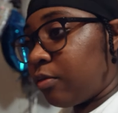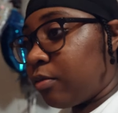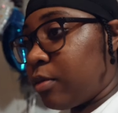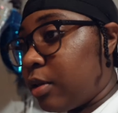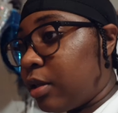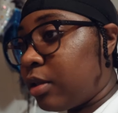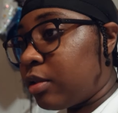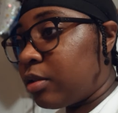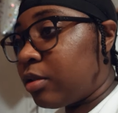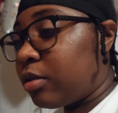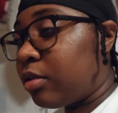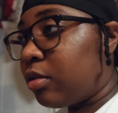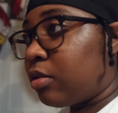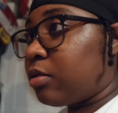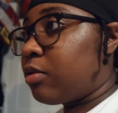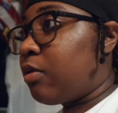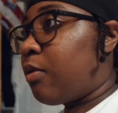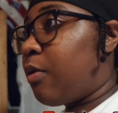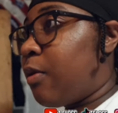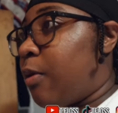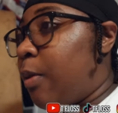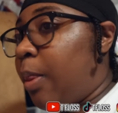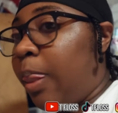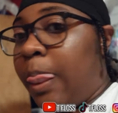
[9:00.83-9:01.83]
That's
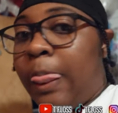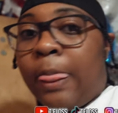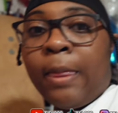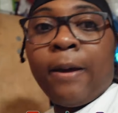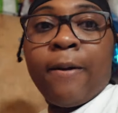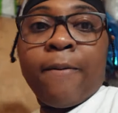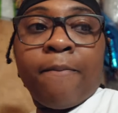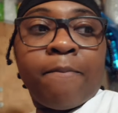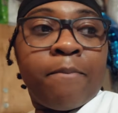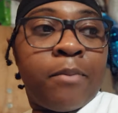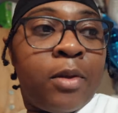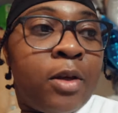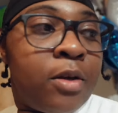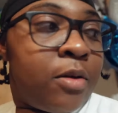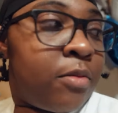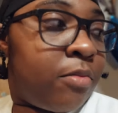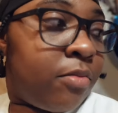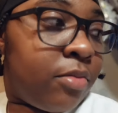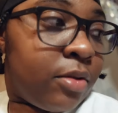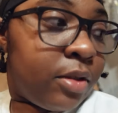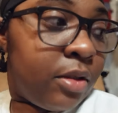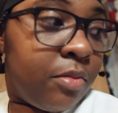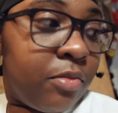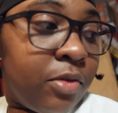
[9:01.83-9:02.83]

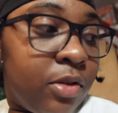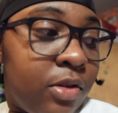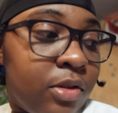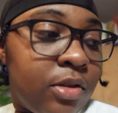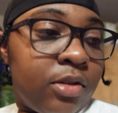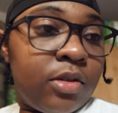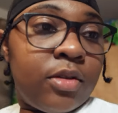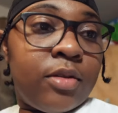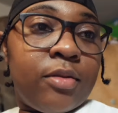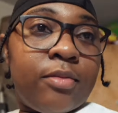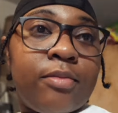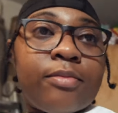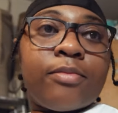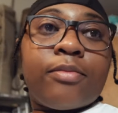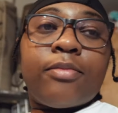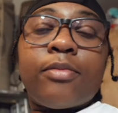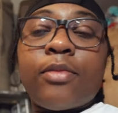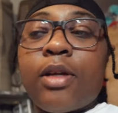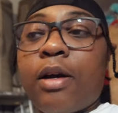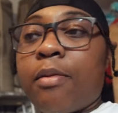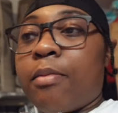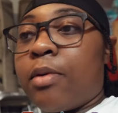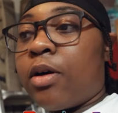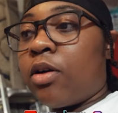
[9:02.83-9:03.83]
pretty much it.
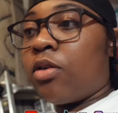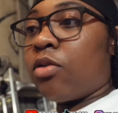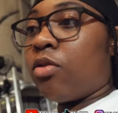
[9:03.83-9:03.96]
I'm about